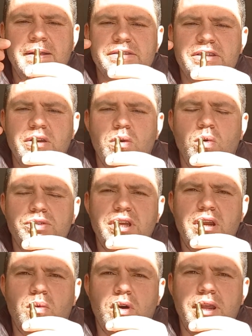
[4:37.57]
So you also
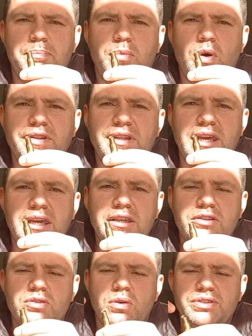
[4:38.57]
don't want to point the
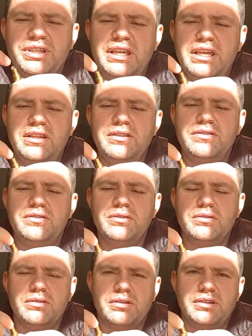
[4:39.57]
heat source
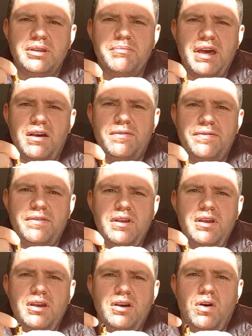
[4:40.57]
into the mouth
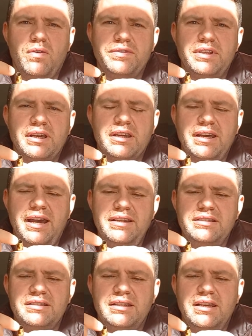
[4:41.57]
of the
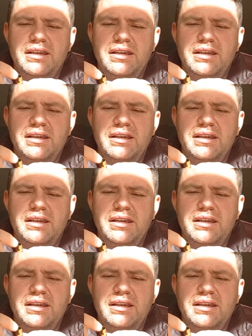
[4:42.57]
case,